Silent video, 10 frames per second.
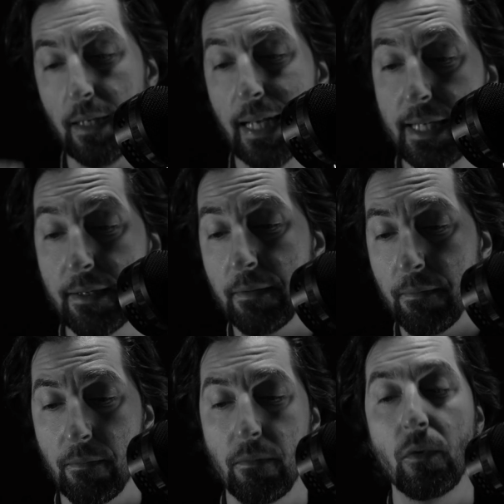Letter
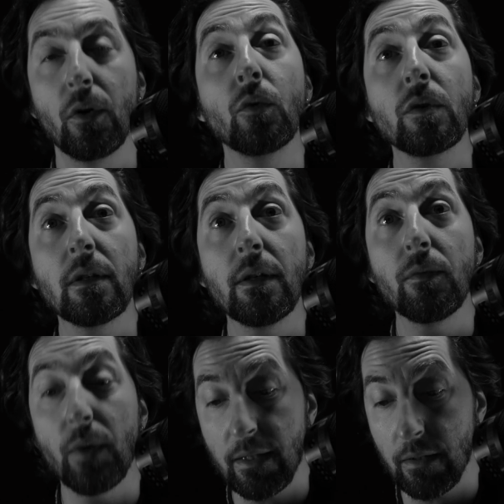Lucy
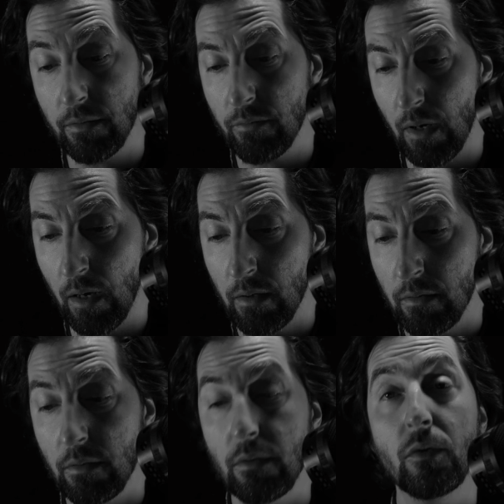Westenra
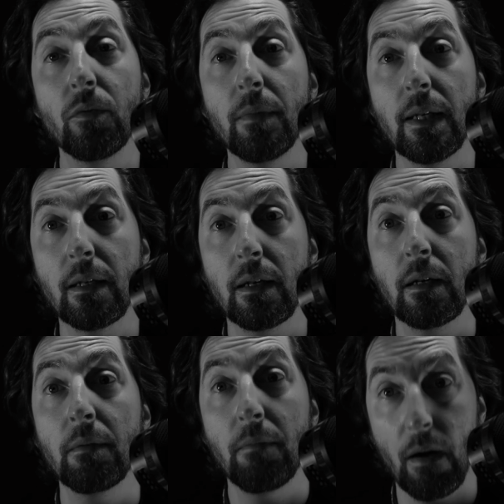to
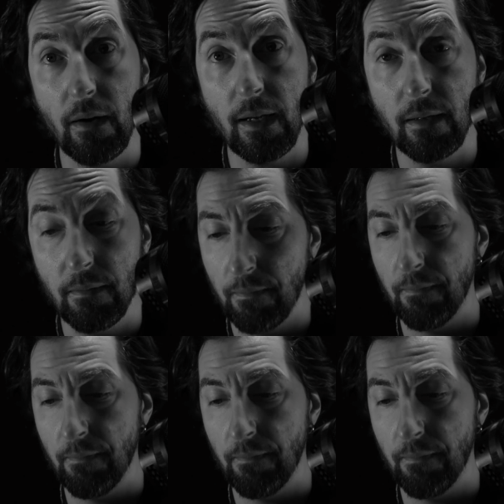Mina Murray.